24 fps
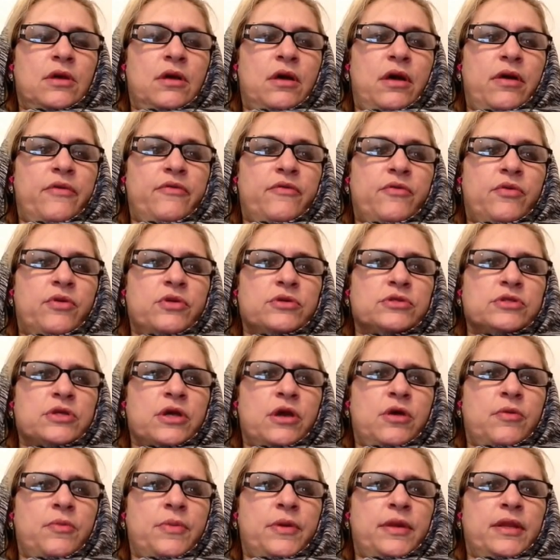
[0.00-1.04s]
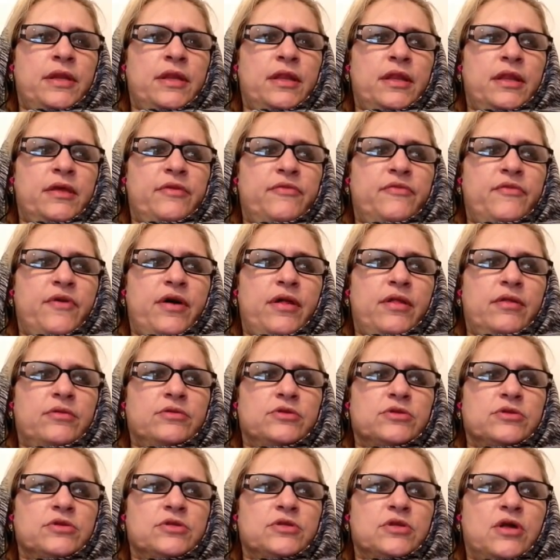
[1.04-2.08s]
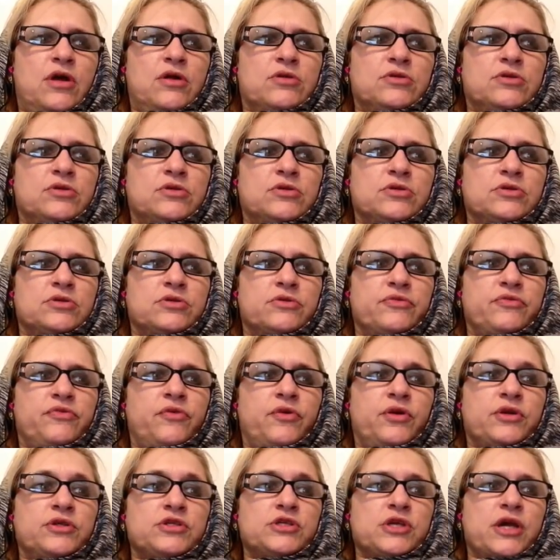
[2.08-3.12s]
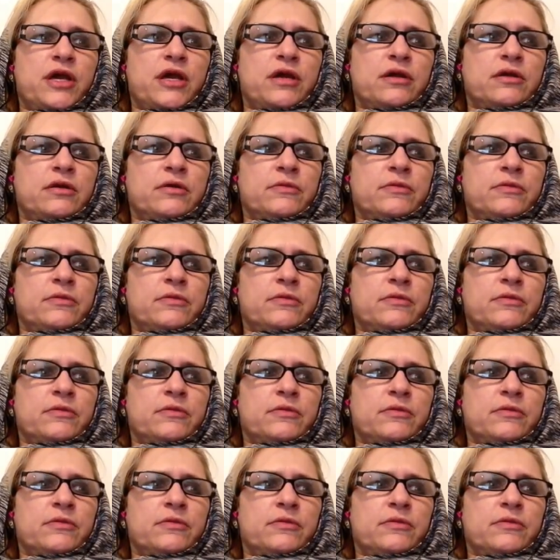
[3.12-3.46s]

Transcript: Of course I obediently followed to the doctor's for a check.